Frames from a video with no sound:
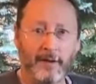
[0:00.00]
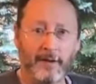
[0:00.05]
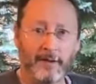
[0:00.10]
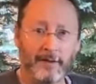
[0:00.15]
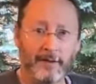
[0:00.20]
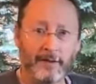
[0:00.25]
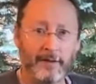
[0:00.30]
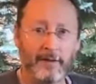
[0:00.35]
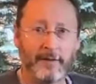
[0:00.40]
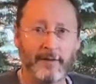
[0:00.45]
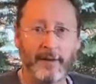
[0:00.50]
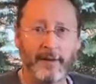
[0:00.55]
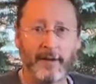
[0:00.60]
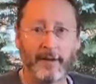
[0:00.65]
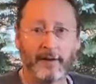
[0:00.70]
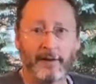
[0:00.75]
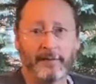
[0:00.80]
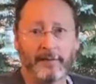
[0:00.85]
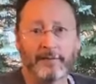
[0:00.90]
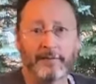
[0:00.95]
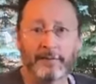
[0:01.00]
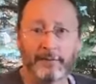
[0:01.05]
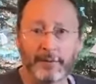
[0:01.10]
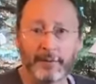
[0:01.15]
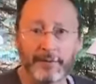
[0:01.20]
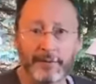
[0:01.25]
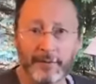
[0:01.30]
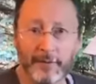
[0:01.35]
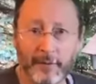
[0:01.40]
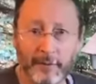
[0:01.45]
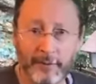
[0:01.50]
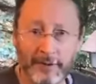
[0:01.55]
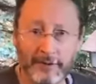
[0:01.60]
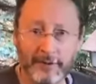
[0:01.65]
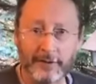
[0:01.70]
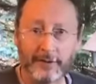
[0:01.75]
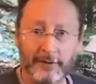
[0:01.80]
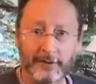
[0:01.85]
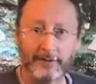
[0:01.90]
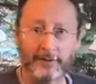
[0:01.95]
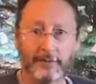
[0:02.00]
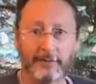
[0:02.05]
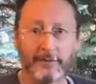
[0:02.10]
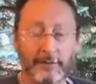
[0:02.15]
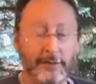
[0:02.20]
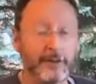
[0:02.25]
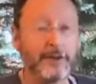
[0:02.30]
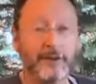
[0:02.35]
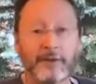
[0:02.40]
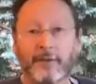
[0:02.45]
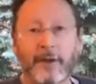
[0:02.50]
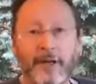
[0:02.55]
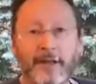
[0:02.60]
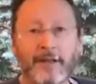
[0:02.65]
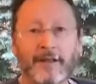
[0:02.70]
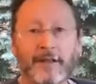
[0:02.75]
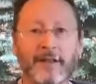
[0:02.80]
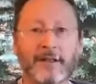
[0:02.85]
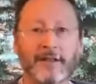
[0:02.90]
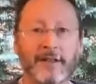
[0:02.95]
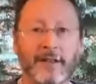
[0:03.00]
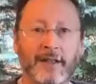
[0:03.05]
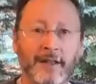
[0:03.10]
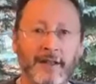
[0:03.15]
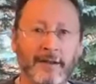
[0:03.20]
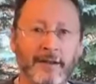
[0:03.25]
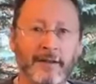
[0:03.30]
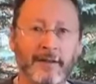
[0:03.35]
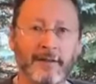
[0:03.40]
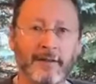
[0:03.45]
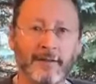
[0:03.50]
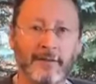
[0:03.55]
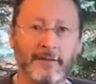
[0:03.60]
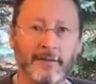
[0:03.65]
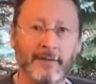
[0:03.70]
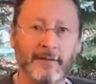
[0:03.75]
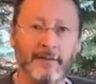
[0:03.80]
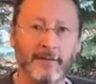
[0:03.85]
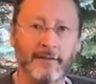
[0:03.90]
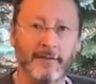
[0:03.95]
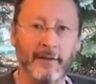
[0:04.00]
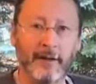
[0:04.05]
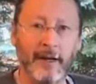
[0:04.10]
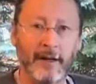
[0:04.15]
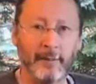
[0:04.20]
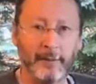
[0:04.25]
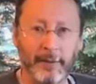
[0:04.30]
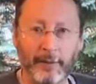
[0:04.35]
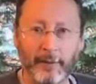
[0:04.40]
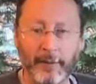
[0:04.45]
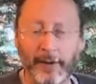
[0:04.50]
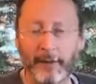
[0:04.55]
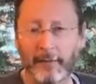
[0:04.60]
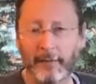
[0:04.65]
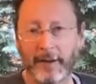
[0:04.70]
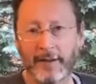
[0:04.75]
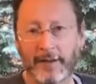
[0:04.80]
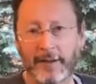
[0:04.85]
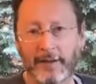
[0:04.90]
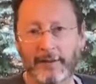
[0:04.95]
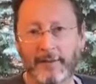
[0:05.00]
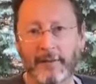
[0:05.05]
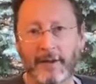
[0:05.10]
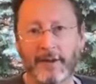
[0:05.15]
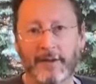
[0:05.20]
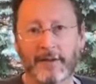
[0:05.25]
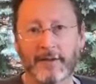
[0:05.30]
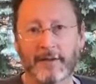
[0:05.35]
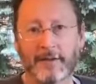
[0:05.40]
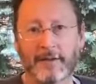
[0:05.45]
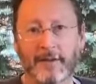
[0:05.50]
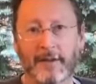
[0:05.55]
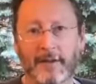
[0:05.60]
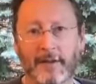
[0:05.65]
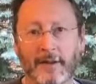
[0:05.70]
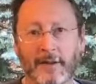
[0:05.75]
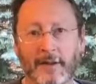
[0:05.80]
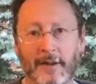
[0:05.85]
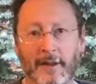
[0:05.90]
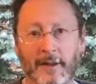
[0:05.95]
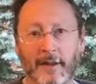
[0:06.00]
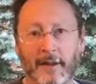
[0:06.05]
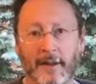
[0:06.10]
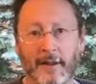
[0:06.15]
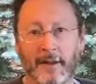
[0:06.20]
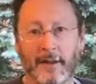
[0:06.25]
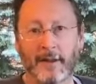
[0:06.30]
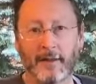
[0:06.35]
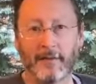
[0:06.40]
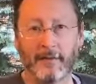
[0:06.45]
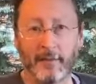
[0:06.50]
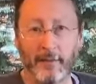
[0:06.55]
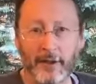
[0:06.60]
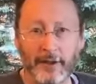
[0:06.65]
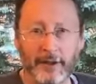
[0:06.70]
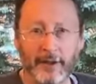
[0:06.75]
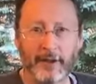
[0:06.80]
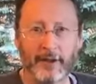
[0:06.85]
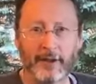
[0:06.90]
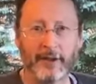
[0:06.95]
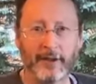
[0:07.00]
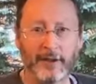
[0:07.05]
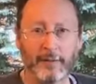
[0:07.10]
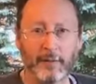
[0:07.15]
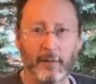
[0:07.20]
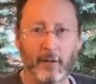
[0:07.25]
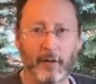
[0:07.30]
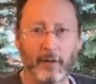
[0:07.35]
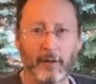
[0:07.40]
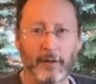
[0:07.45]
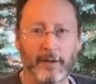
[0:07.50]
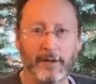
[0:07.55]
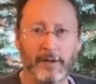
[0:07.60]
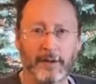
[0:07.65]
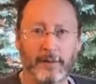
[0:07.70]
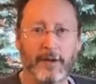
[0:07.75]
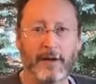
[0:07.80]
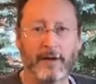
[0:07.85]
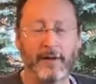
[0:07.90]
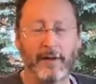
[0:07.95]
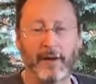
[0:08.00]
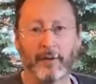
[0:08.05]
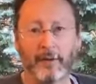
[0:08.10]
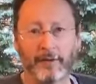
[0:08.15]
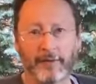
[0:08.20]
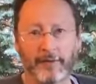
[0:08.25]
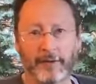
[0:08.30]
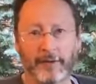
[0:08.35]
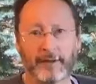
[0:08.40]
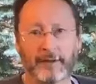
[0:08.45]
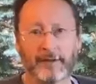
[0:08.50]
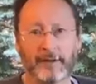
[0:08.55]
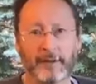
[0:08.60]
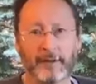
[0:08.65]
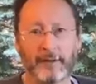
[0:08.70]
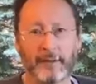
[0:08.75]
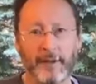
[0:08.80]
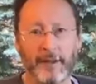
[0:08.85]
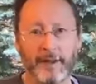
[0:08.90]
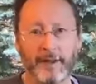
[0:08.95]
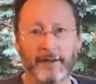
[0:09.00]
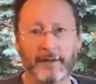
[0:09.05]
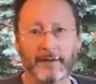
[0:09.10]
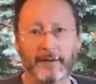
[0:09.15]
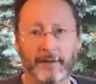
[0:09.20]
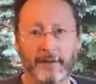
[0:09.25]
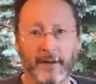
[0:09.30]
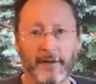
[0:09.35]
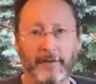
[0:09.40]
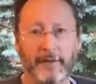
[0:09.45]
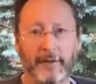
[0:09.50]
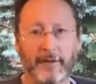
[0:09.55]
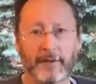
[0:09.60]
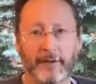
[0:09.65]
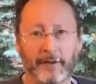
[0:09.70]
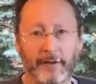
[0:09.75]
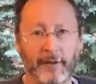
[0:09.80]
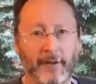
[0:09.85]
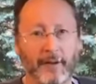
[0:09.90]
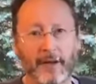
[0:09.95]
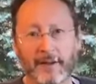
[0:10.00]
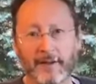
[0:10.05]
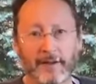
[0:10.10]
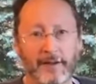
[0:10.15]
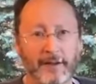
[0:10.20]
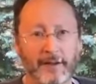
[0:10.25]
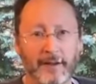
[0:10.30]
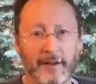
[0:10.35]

to their performance, which is what I did as a kid when I'd berate my teammates. If Michigan does poorly, somehow that reflects on me. I've internalized it.